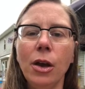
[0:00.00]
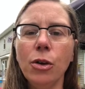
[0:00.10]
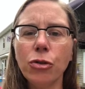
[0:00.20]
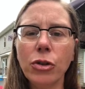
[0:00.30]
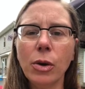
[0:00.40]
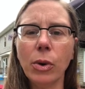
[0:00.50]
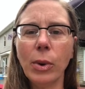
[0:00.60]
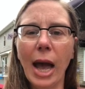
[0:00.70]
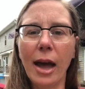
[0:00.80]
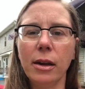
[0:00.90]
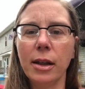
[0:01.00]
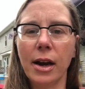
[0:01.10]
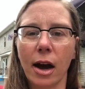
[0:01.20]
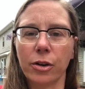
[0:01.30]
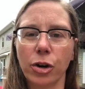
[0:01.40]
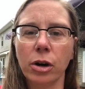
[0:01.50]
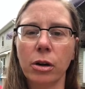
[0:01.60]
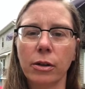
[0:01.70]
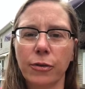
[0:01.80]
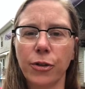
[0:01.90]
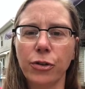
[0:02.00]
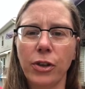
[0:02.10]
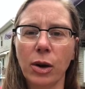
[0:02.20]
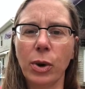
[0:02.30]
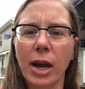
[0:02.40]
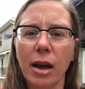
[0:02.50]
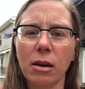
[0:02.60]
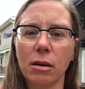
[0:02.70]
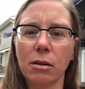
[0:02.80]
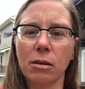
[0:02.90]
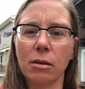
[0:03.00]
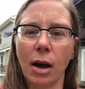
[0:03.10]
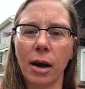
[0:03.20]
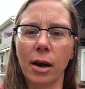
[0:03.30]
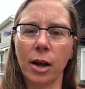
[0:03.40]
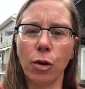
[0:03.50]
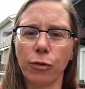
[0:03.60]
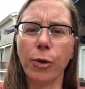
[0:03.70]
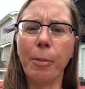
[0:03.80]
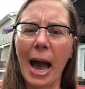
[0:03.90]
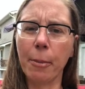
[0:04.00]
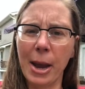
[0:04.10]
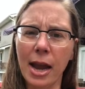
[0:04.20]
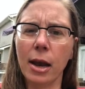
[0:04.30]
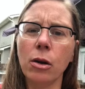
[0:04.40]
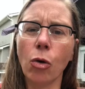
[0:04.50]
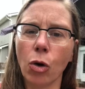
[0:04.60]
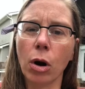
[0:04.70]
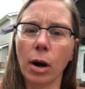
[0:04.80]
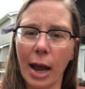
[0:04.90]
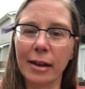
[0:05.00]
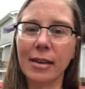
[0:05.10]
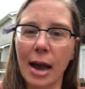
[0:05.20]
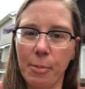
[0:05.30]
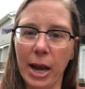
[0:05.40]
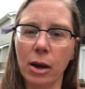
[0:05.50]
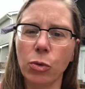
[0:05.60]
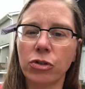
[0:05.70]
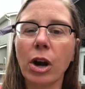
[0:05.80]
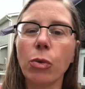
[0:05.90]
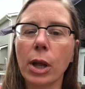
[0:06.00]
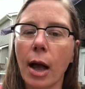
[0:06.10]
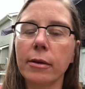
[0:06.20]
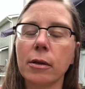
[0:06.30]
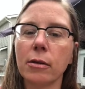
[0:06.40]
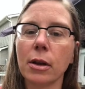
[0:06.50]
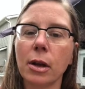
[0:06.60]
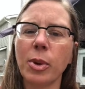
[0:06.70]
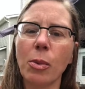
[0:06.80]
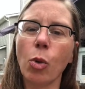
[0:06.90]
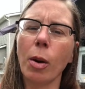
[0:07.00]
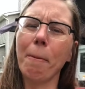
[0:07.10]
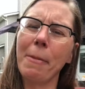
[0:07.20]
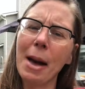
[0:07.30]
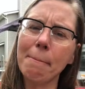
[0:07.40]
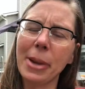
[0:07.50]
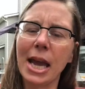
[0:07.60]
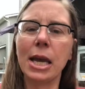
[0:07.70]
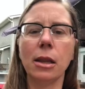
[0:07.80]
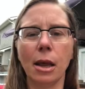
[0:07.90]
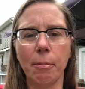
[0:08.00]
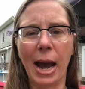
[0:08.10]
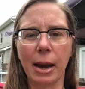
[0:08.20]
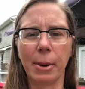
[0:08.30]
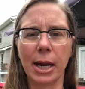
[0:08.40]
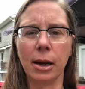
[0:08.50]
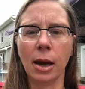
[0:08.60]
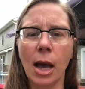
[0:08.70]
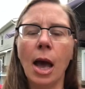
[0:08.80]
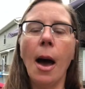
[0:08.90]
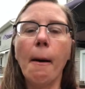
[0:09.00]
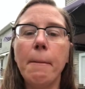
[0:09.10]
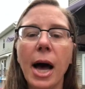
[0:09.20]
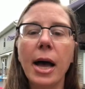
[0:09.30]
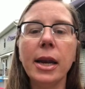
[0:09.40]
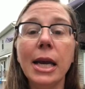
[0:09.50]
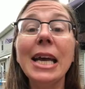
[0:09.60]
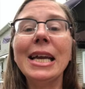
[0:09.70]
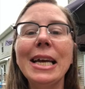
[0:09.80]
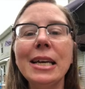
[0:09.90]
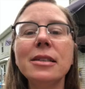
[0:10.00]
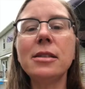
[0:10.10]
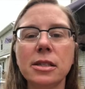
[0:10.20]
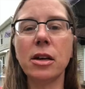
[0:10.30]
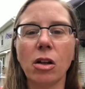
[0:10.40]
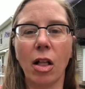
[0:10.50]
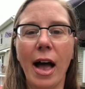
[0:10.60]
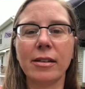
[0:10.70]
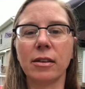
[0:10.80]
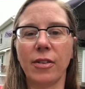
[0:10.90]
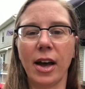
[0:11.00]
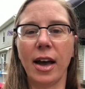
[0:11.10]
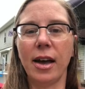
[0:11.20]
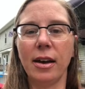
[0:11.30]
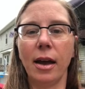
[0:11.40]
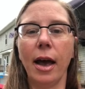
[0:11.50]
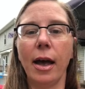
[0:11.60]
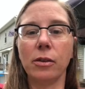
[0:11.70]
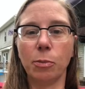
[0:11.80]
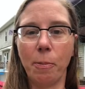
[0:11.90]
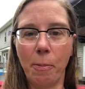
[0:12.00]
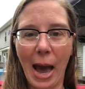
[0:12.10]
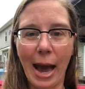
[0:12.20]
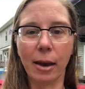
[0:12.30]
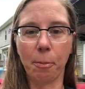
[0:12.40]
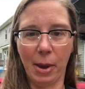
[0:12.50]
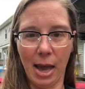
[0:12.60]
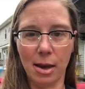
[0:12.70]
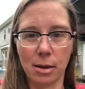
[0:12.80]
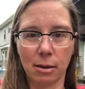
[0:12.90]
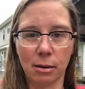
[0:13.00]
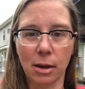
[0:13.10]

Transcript: Usually when we head to the doctor, the first thing we get for back pain or SI pain, which I realize is a little bit more butt pain than back pain, but it is still classified as back pain.